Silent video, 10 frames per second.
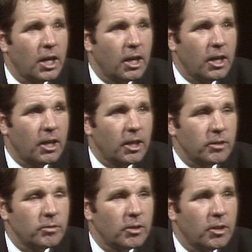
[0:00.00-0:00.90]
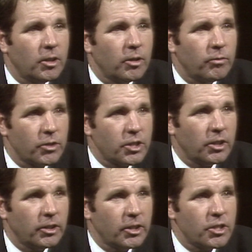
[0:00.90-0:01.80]
uh,
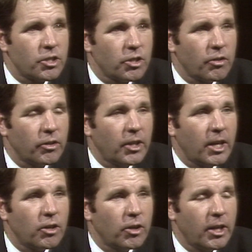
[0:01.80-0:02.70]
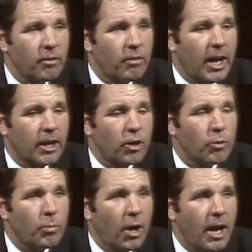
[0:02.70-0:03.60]
facilities so that they could, in fact,
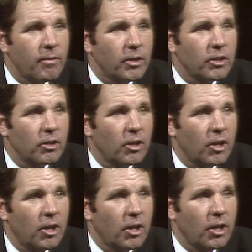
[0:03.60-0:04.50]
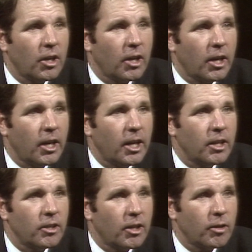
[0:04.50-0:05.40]
go private
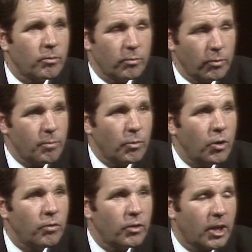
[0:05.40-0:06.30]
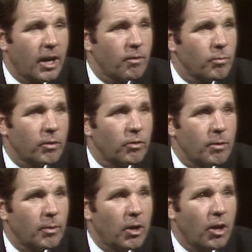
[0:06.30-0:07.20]
and uh, remove the government
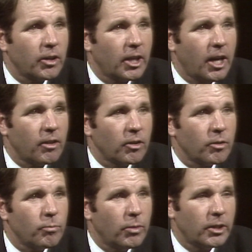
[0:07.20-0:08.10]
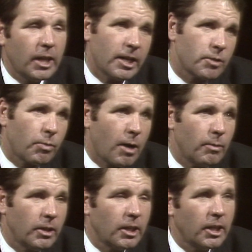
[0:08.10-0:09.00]
from it altogether. But that's
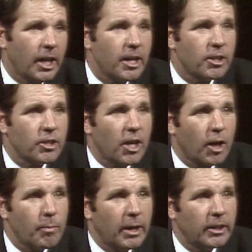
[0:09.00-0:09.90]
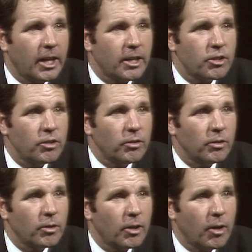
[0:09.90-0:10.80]
probably a little late to talk about that, too.
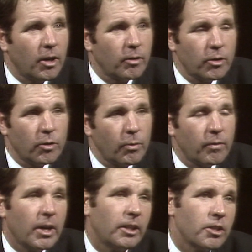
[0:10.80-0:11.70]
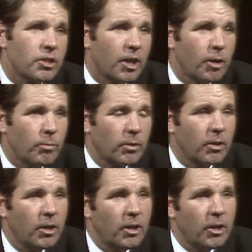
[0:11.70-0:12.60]
Uh, you know, we've got this terrible
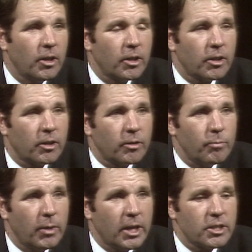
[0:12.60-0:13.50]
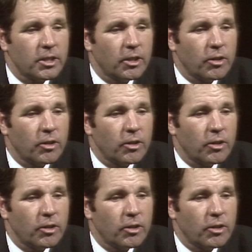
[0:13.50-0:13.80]
mess in the